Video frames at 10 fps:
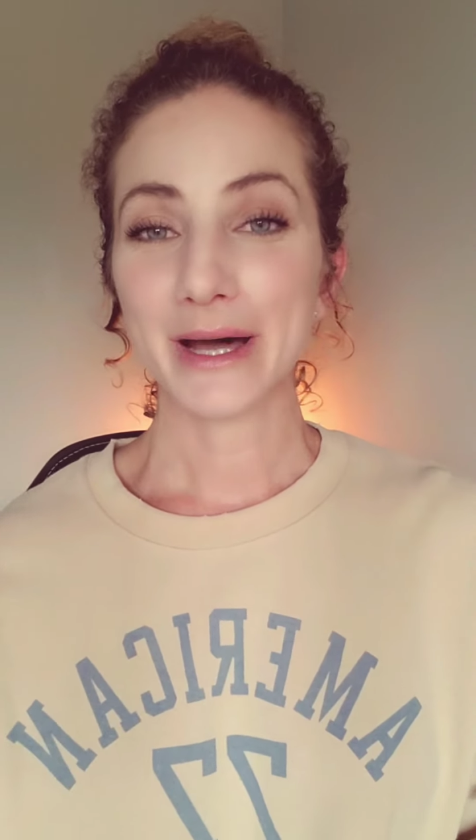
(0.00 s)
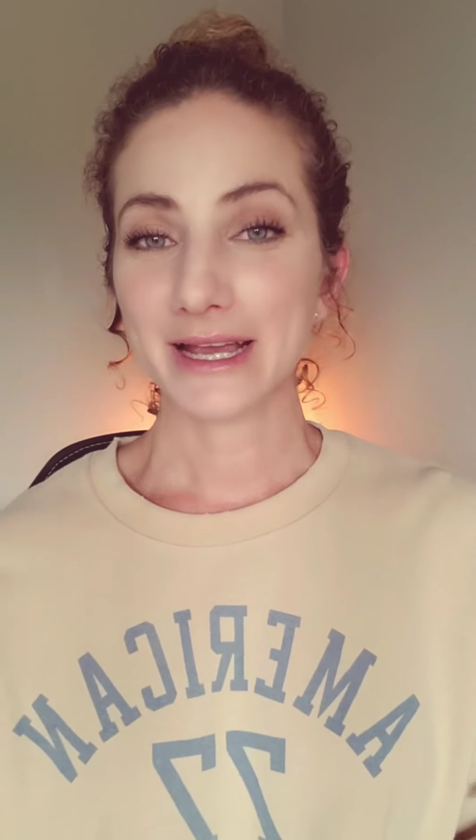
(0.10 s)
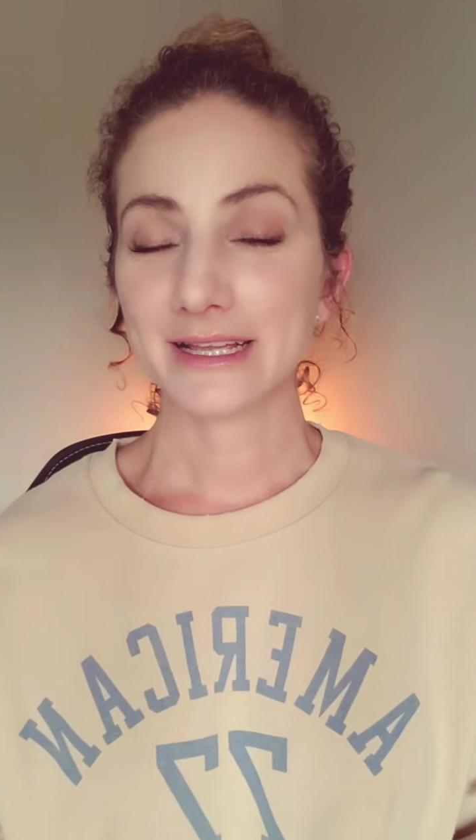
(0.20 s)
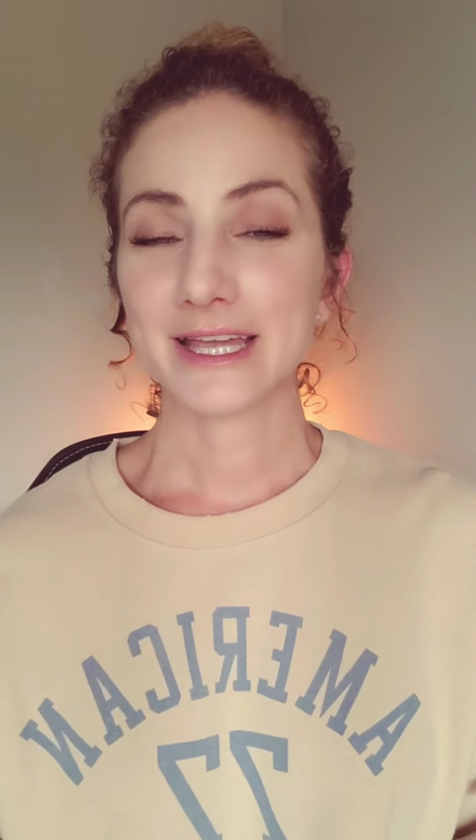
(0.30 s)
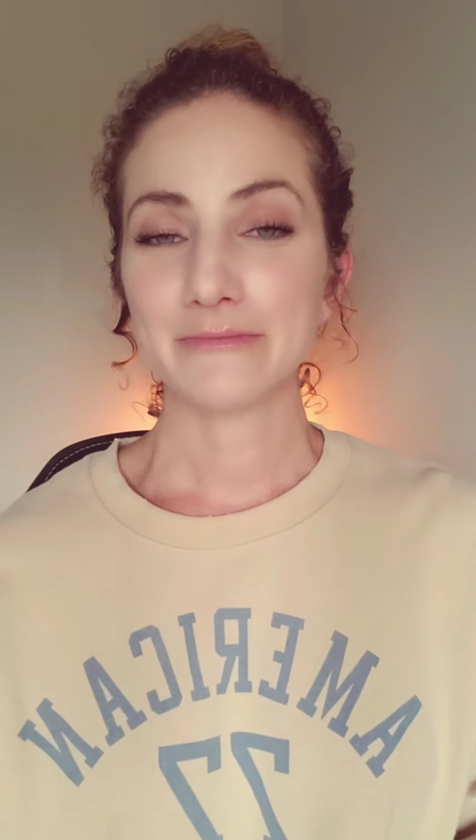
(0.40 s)

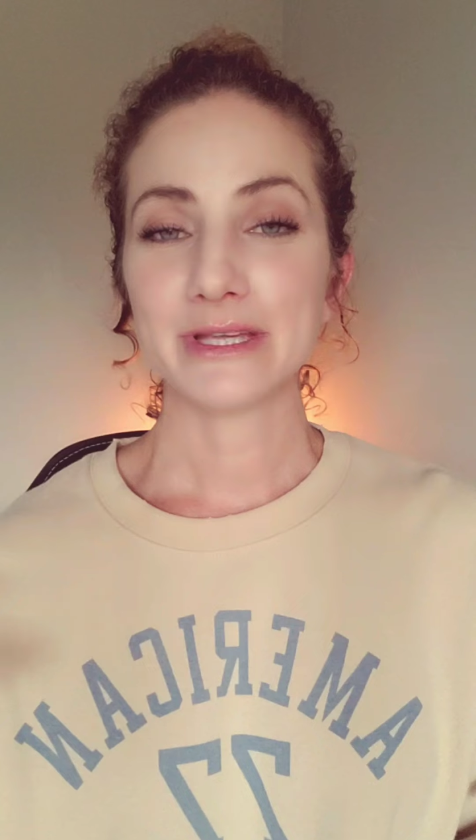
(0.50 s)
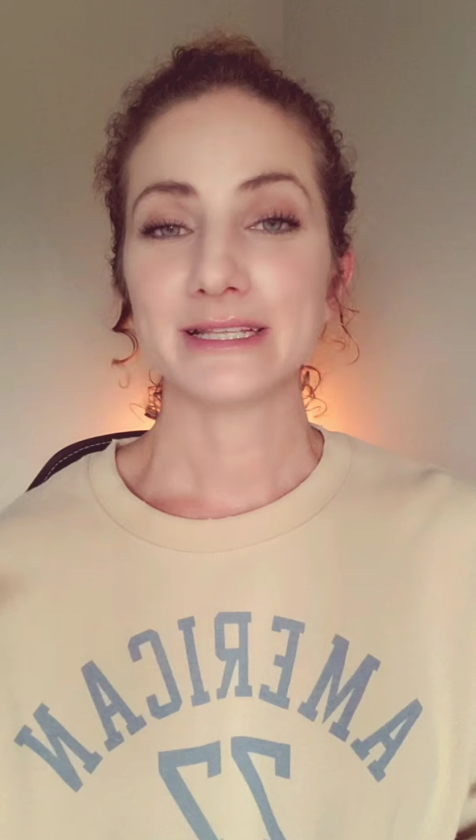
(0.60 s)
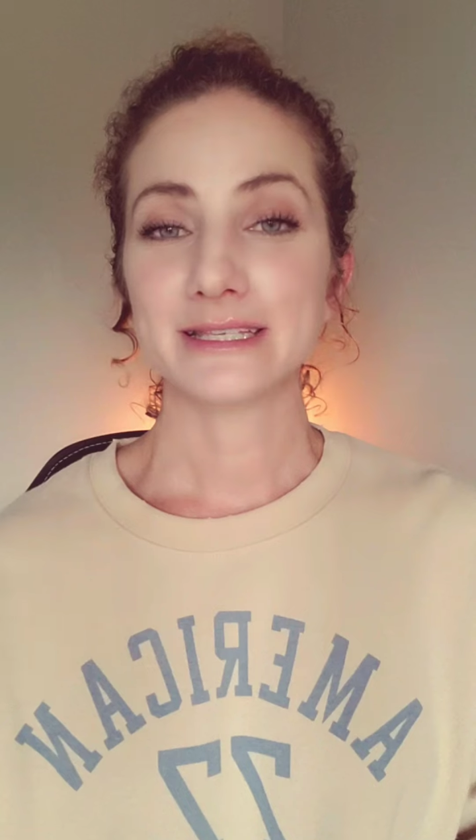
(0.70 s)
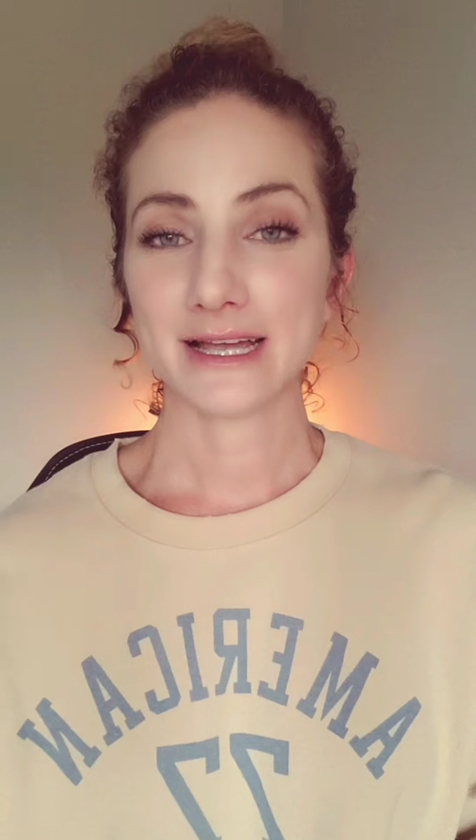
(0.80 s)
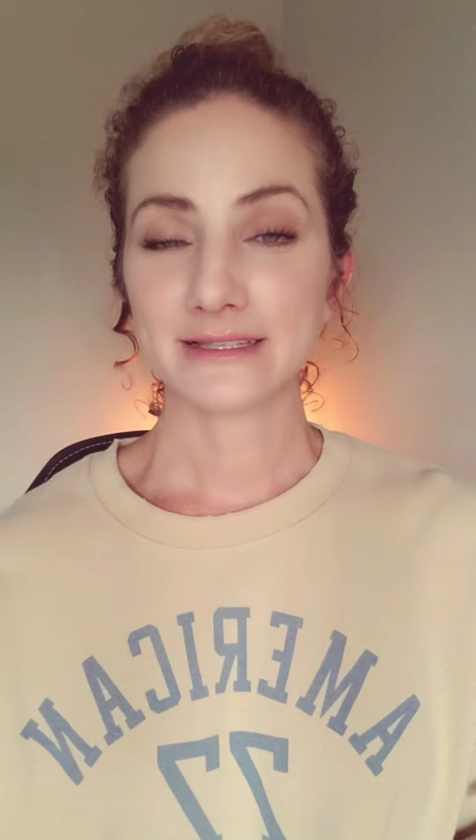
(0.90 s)
bite can
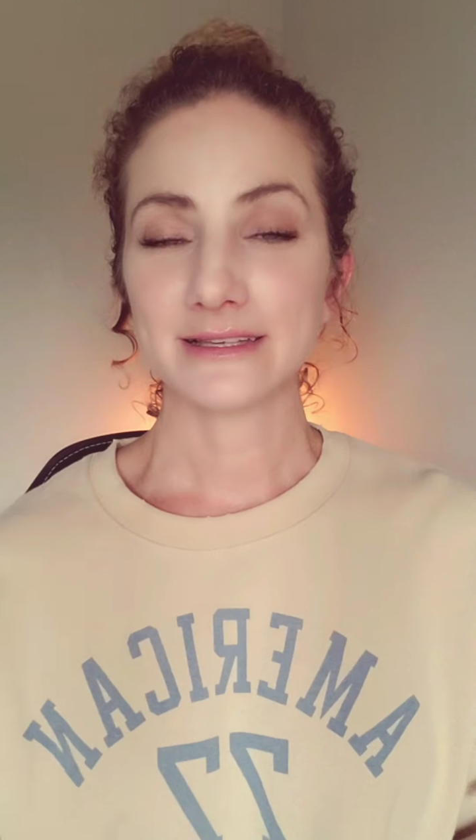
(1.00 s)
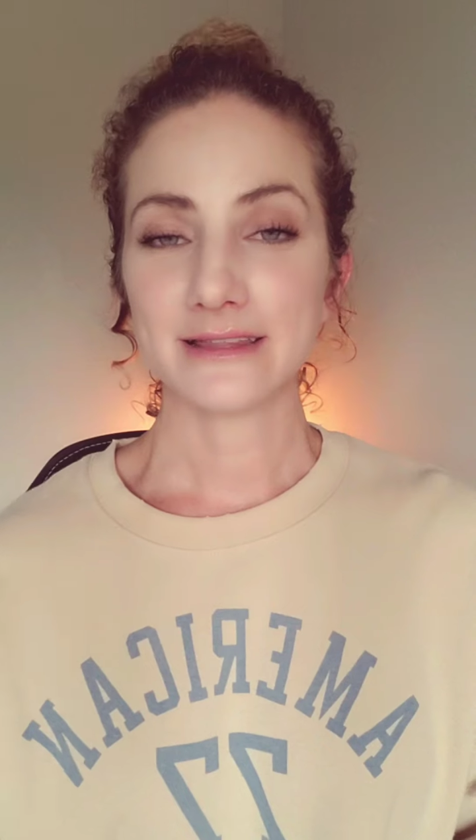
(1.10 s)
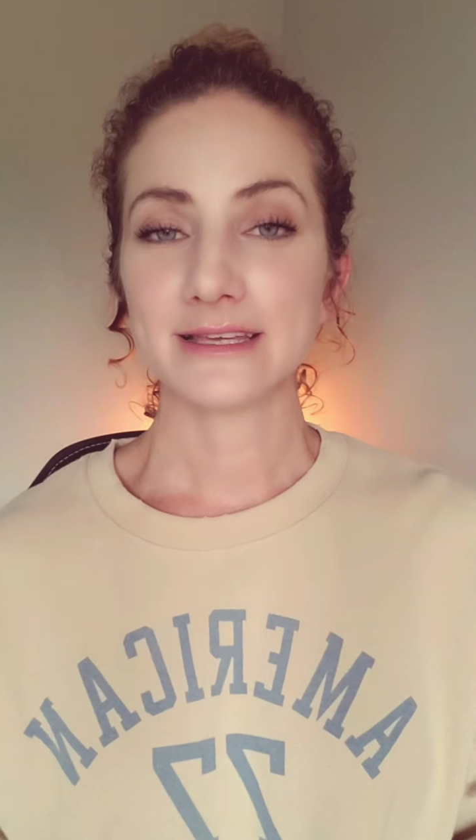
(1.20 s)
be deadly.